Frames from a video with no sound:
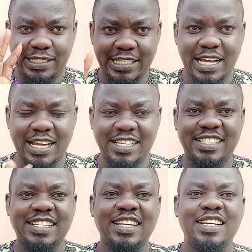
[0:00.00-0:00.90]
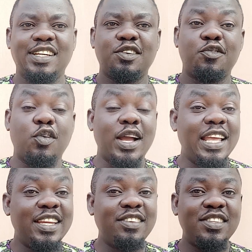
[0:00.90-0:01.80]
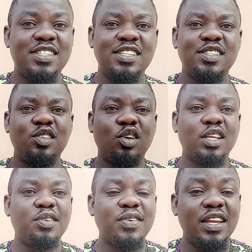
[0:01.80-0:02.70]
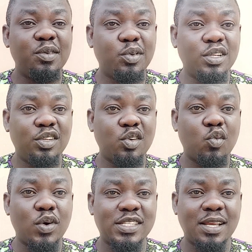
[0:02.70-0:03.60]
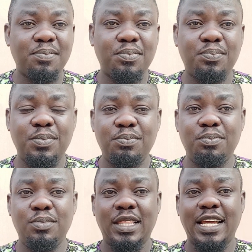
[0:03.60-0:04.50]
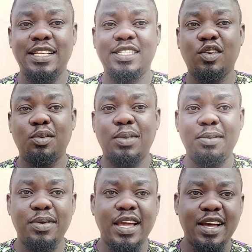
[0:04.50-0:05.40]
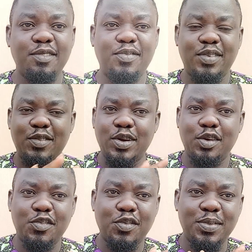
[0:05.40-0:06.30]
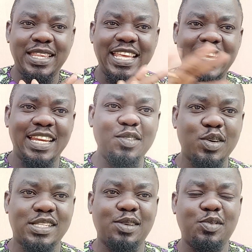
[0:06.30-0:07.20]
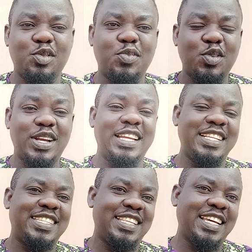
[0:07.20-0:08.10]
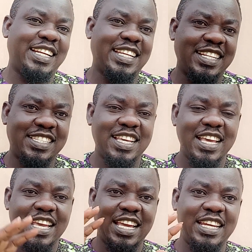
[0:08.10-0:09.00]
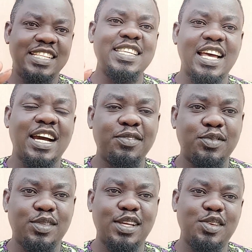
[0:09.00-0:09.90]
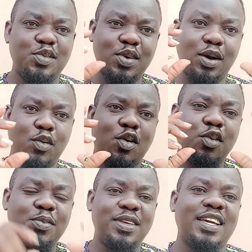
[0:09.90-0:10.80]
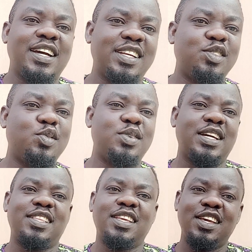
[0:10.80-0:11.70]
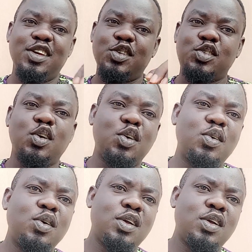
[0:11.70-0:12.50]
charge. For any reason, don't give anybody your WhatsApp lines on my behalf. We're not forming any WhatsApp group or anything like that. Anything I have to tell you, I'll come here and do that. So